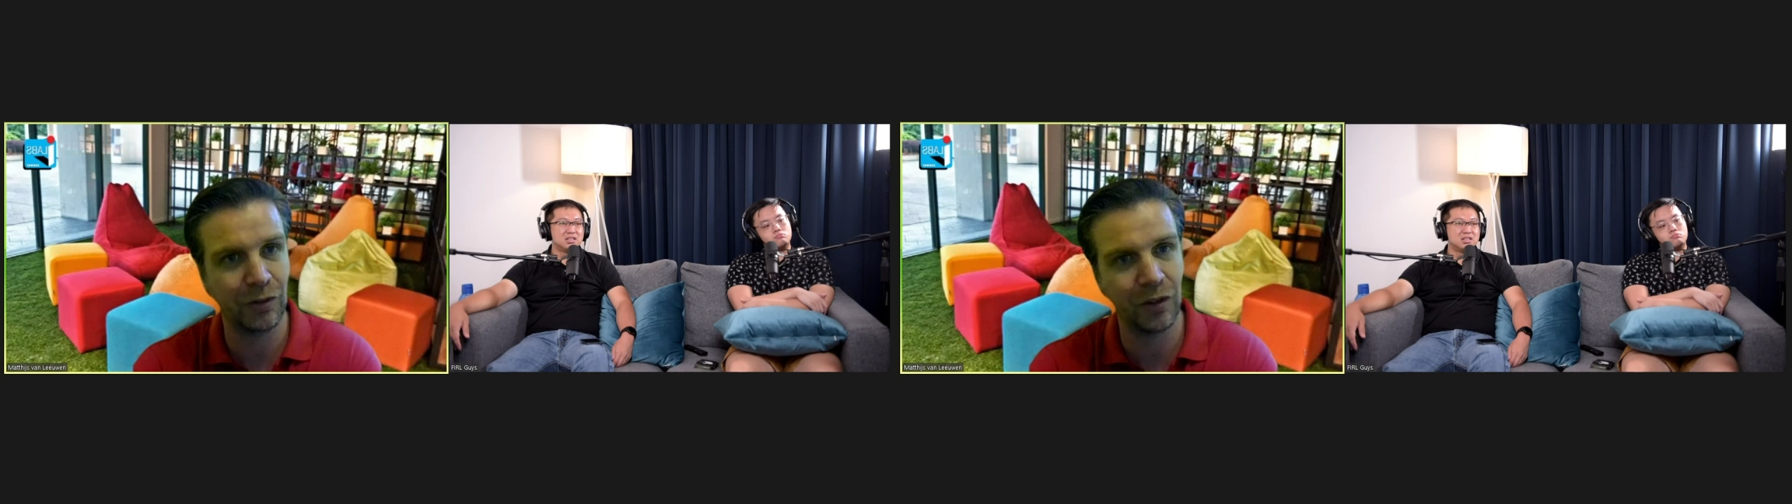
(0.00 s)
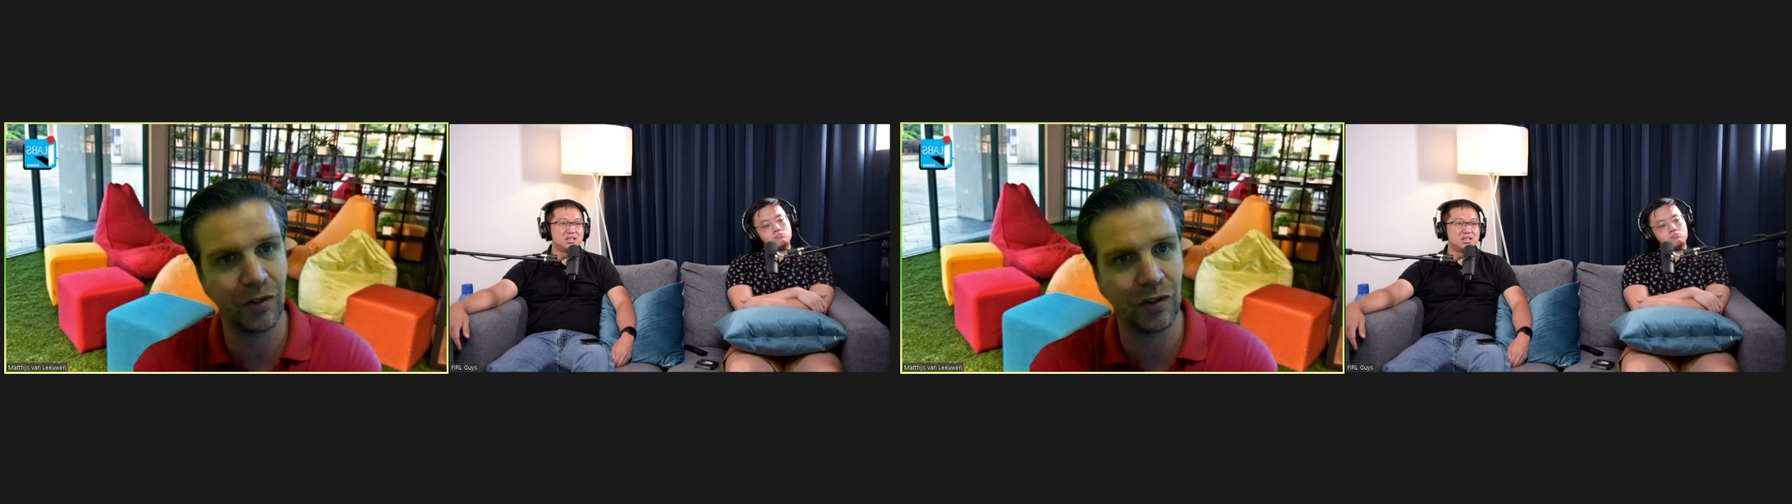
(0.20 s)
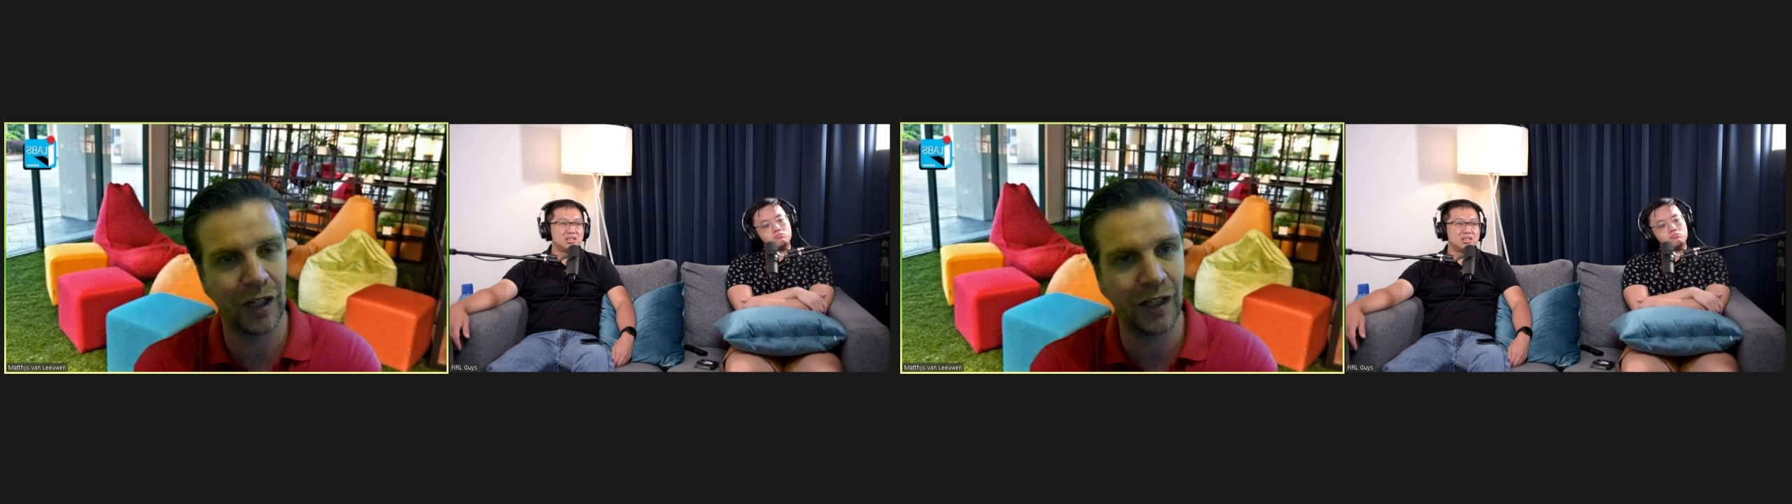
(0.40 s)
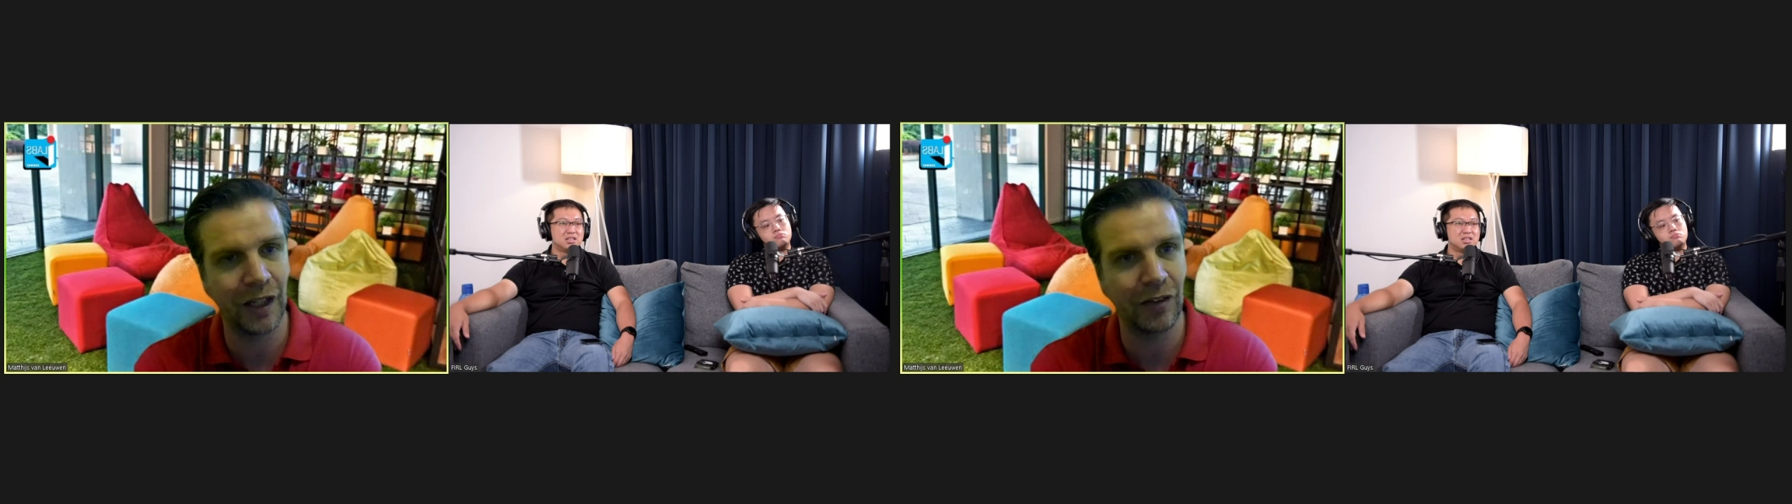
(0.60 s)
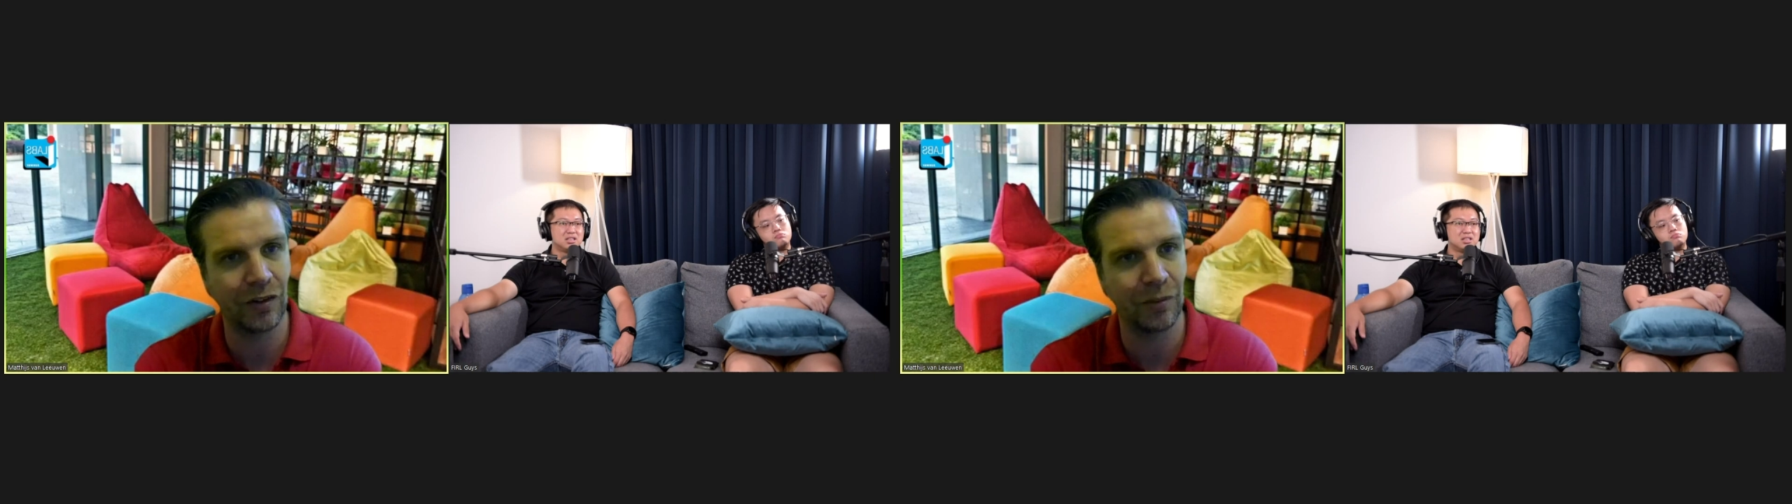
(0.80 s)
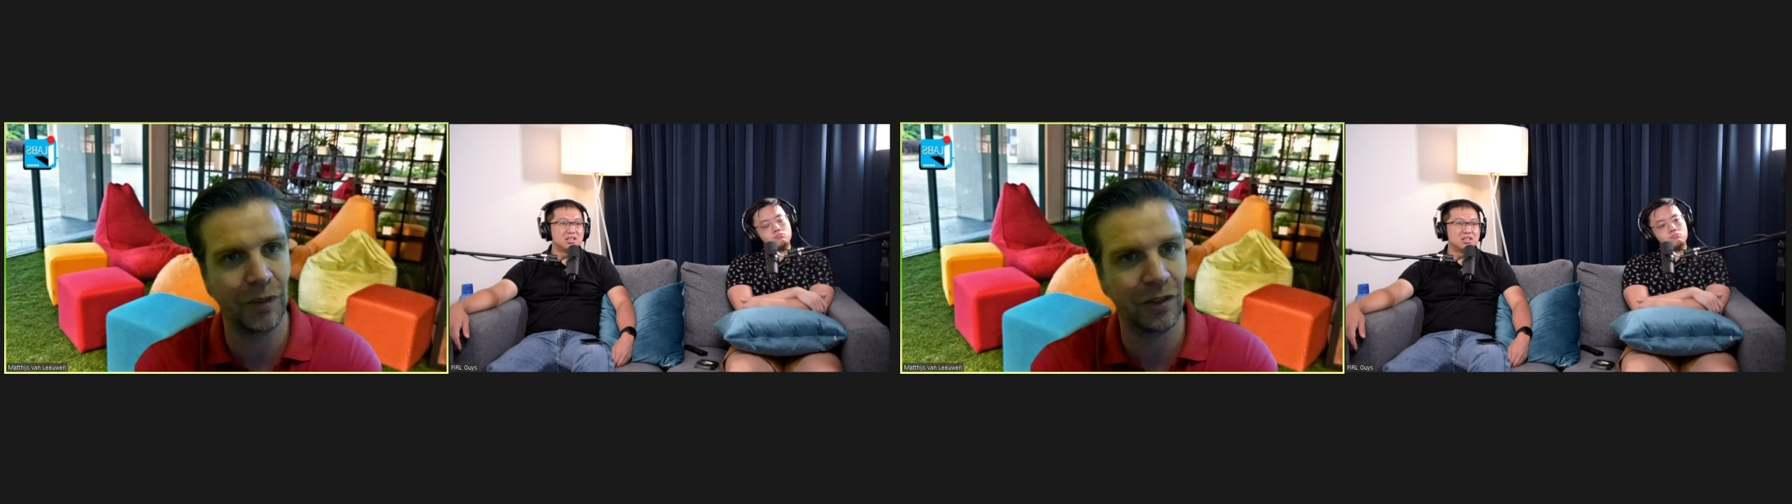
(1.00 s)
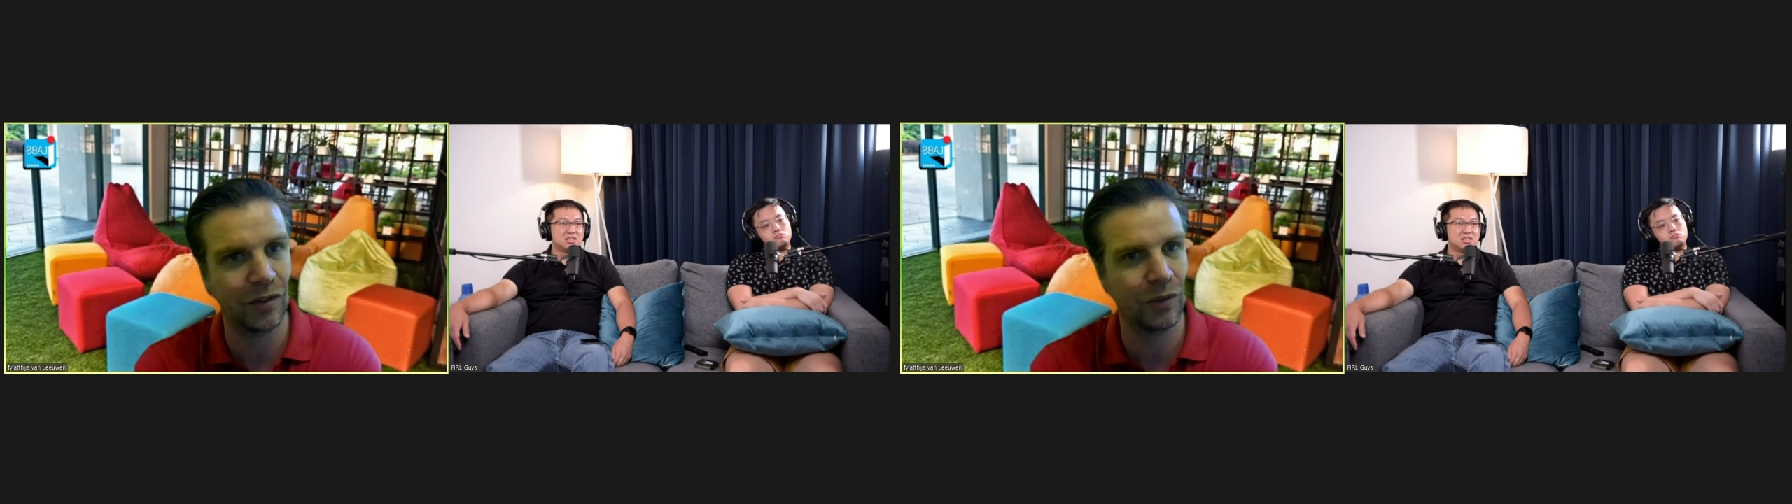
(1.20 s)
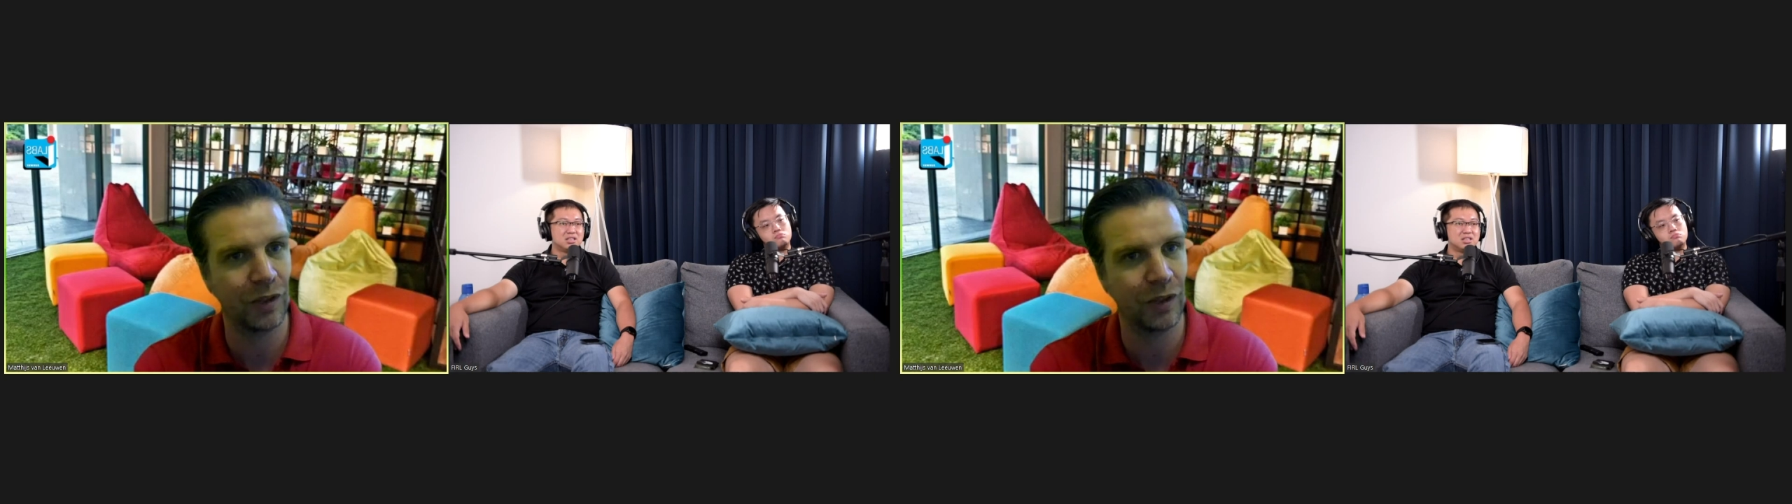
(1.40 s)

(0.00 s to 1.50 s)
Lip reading: universities, and SMEs.